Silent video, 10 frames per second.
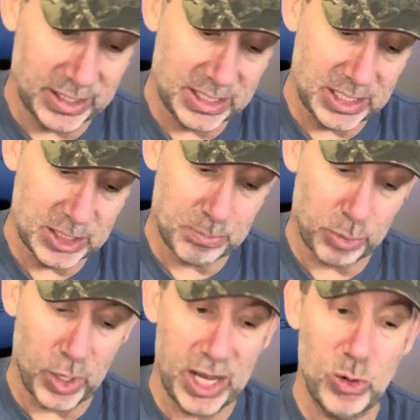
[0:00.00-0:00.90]
This is
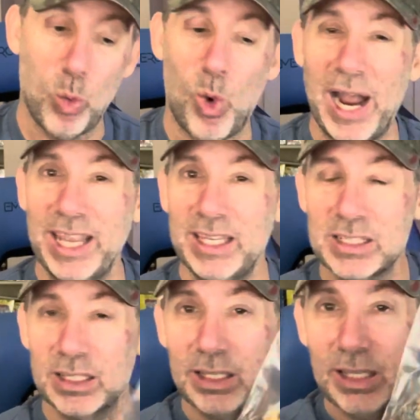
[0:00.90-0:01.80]
Bray
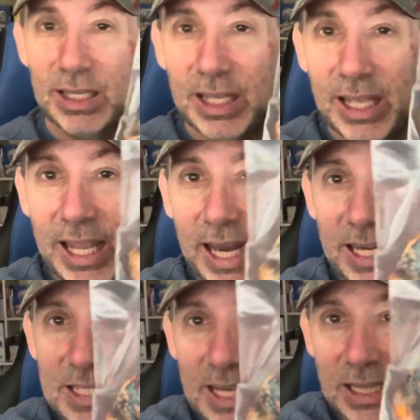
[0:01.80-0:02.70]
Wyatt and
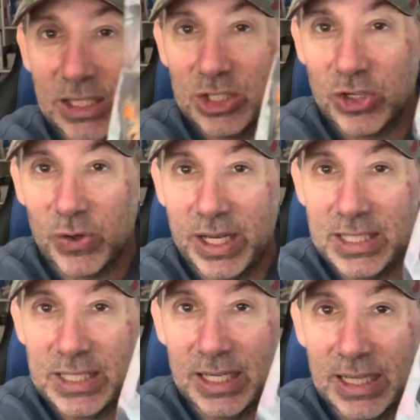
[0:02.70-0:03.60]
he's got this
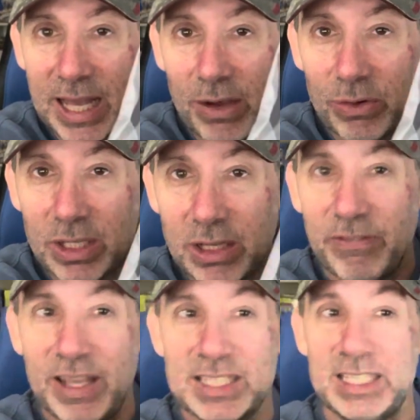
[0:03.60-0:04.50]
crazy clown looking face.